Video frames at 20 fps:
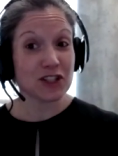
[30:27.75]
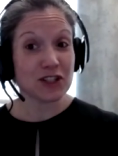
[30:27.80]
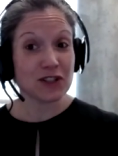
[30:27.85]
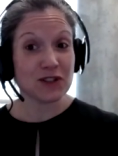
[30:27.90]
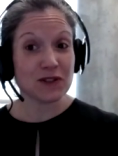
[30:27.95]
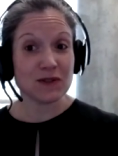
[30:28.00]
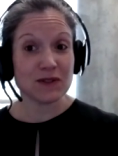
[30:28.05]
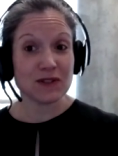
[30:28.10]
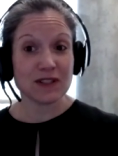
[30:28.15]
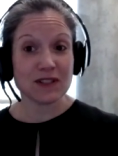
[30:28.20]

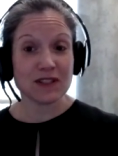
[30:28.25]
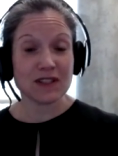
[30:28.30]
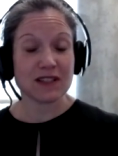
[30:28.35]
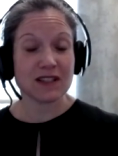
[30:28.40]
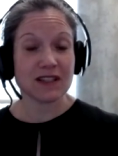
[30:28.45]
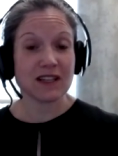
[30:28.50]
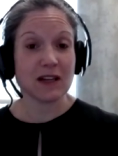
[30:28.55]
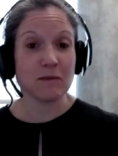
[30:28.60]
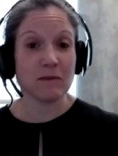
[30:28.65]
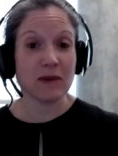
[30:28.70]

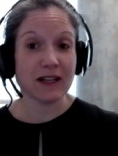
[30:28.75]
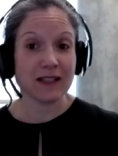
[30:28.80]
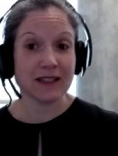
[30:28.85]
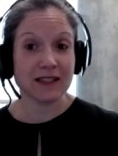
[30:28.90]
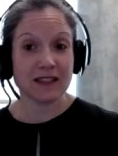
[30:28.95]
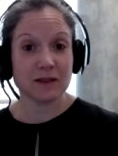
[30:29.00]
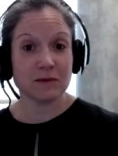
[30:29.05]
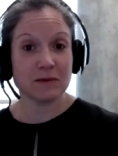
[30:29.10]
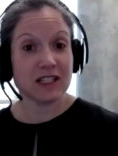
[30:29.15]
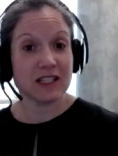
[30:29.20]
students
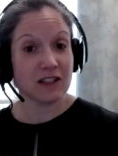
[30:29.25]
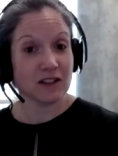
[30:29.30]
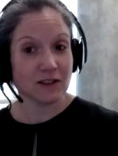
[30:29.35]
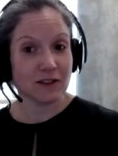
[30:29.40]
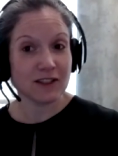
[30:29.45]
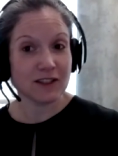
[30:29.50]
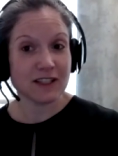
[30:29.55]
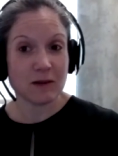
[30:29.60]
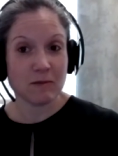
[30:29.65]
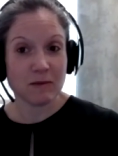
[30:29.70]
about the
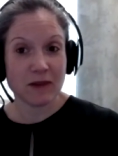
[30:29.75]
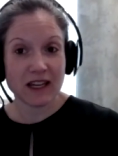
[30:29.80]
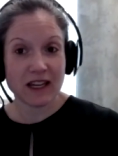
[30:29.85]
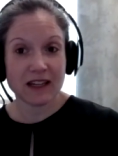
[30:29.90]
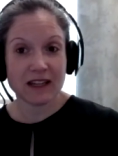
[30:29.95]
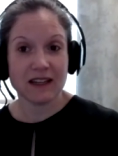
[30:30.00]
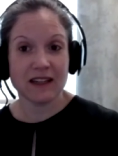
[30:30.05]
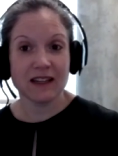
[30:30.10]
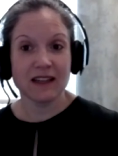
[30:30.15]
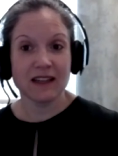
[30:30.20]
materials they make.